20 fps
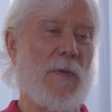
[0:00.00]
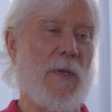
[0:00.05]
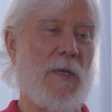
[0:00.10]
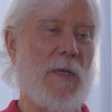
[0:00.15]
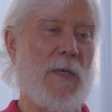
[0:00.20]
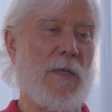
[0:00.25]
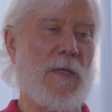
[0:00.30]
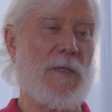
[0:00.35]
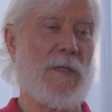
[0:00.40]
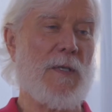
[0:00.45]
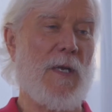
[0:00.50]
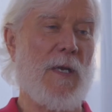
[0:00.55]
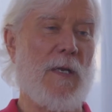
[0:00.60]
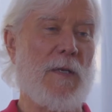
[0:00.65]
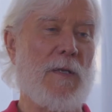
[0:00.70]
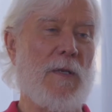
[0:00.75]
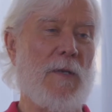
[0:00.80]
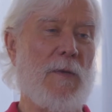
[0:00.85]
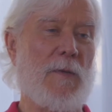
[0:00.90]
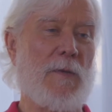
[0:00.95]
that he
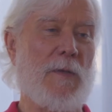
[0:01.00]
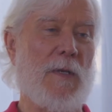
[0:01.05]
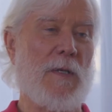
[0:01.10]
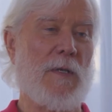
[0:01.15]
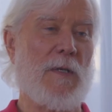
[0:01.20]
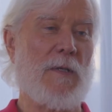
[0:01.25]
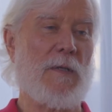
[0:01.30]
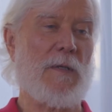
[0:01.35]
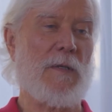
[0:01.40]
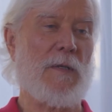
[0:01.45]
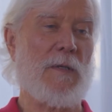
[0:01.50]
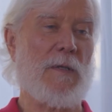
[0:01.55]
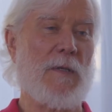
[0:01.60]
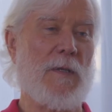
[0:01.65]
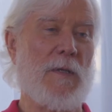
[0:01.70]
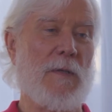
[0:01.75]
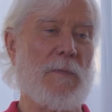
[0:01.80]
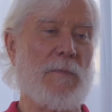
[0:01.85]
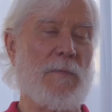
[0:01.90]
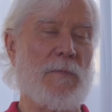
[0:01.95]
decided to hold like a
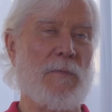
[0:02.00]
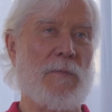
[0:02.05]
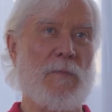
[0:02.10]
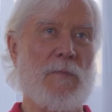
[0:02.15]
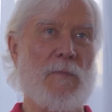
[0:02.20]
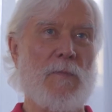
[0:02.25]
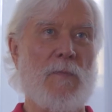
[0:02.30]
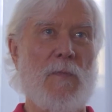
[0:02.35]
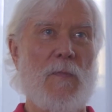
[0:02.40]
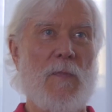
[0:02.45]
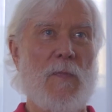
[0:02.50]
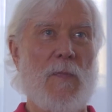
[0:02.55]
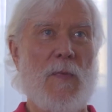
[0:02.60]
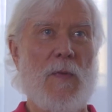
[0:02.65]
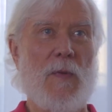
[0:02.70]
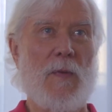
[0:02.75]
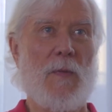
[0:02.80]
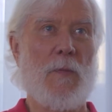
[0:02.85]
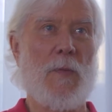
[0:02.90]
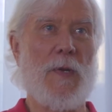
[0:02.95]
little
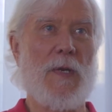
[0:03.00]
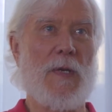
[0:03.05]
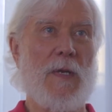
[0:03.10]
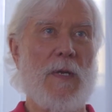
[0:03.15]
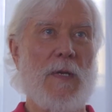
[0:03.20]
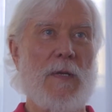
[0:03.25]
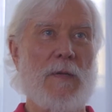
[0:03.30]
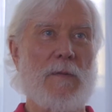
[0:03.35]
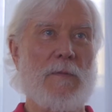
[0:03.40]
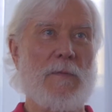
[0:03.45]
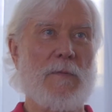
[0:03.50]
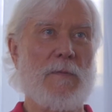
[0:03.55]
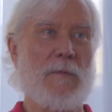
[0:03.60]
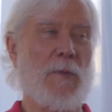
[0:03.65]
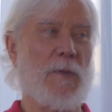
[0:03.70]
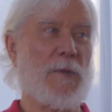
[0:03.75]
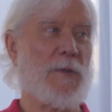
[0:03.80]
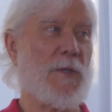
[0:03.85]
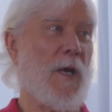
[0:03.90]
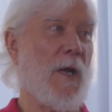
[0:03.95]
weekend
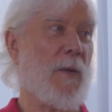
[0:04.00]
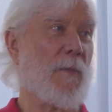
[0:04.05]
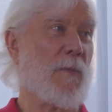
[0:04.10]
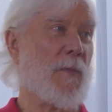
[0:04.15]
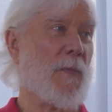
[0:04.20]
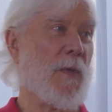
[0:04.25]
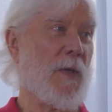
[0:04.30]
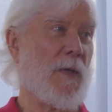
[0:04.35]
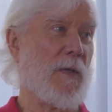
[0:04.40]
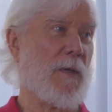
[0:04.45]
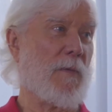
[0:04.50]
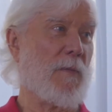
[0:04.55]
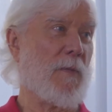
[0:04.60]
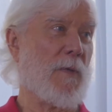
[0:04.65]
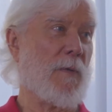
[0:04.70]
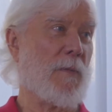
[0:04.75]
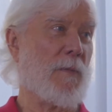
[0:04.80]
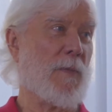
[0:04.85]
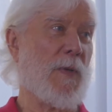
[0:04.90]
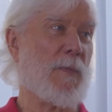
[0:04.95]
workshop thing
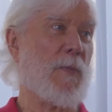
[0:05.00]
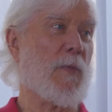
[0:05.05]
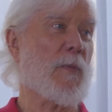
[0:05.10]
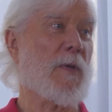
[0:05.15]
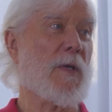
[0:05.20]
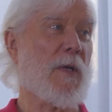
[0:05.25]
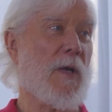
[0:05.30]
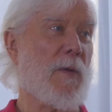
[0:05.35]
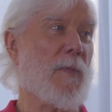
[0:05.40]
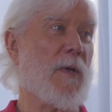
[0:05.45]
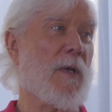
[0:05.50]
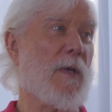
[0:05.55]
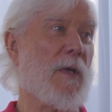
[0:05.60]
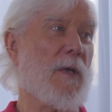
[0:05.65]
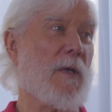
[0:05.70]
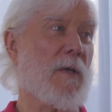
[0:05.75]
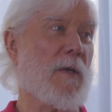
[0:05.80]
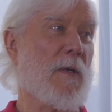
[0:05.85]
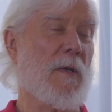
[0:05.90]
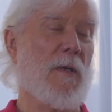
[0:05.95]
where people would come in
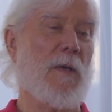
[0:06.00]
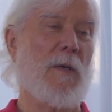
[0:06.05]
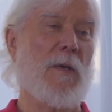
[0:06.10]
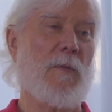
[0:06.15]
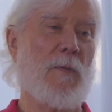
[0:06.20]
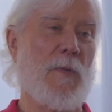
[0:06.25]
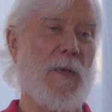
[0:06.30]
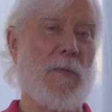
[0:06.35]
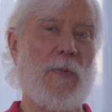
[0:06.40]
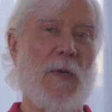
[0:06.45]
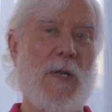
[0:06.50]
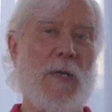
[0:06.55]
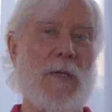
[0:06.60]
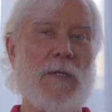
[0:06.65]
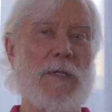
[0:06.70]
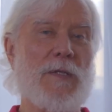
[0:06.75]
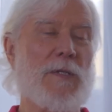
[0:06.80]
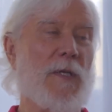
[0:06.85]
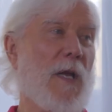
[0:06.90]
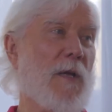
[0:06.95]
and we'd play
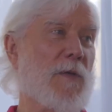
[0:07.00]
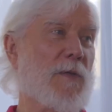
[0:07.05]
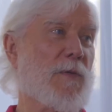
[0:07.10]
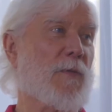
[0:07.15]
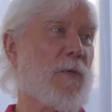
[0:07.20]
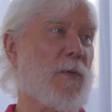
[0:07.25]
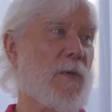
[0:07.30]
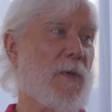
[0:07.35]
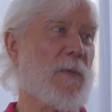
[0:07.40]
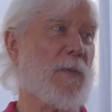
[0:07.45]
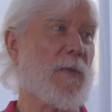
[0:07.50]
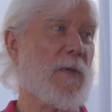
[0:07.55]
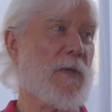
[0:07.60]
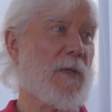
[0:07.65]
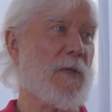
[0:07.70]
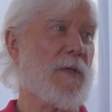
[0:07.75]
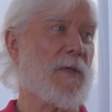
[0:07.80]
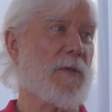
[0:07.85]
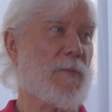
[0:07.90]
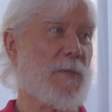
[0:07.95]
these sounds for them and
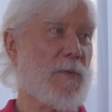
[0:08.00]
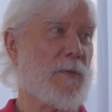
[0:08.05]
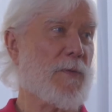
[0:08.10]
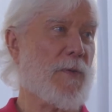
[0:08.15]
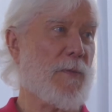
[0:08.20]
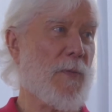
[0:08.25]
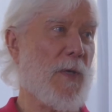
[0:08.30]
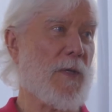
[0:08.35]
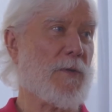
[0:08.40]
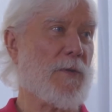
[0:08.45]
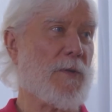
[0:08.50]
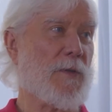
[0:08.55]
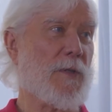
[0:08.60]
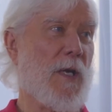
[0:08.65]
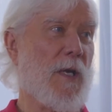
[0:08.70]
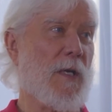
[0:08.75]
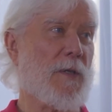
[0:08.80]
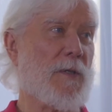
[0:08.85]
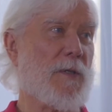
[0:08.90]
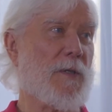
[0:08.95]
lead them through some
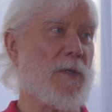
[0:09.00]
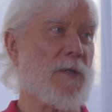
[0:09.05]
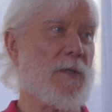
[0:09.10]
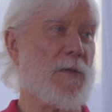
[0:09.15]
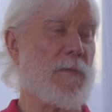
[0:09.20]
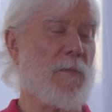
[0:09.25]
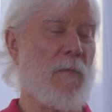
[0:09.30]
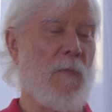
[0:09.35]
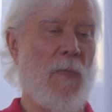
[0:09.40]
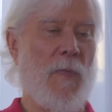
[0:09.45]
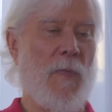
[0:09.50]
exercises. And